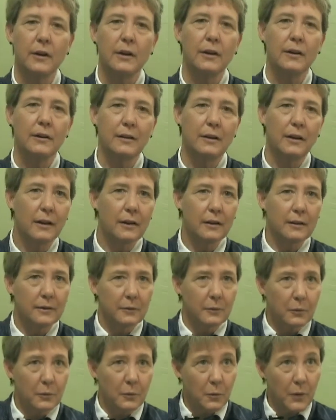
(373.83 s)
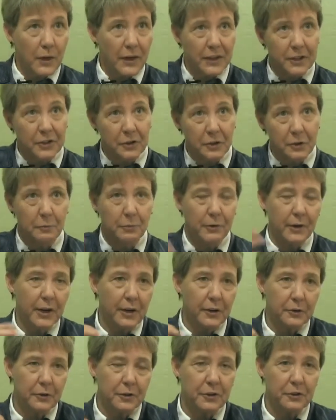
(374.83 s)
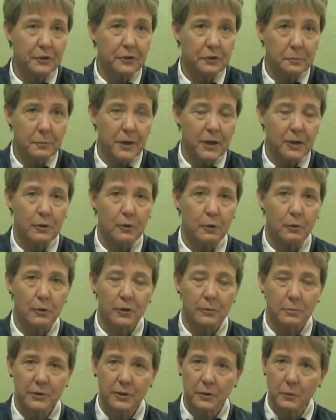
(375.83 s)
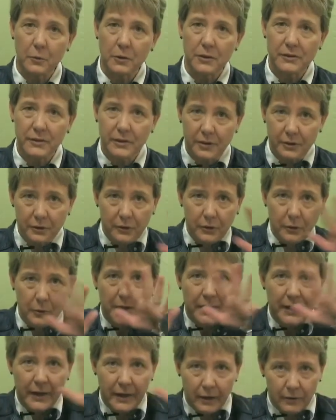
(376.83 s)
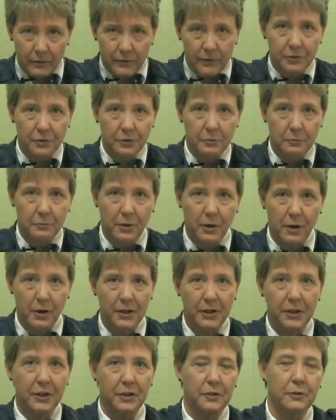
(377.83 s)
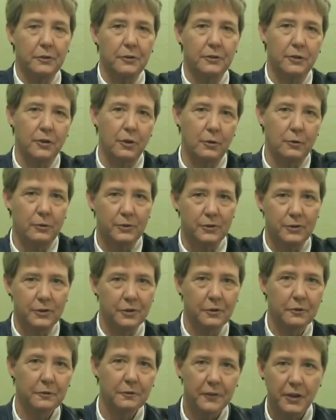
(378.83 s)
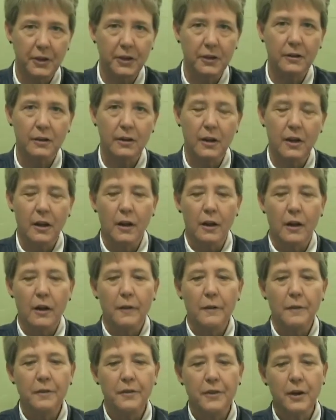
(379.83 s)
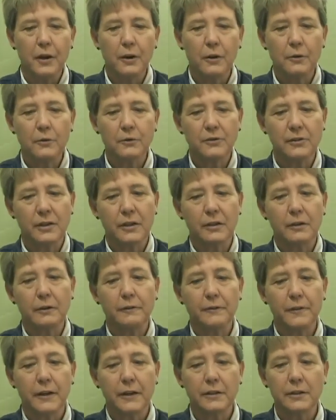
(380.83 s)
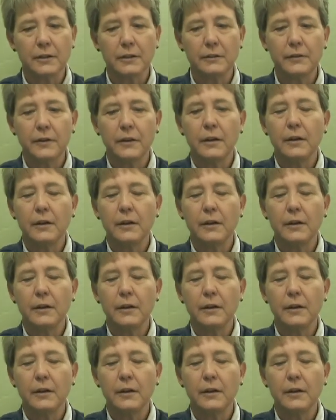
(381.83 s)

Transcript: not right in your brain or in your spinal cord, but the ones that are going out to your body and your toes and your feet, those get affected,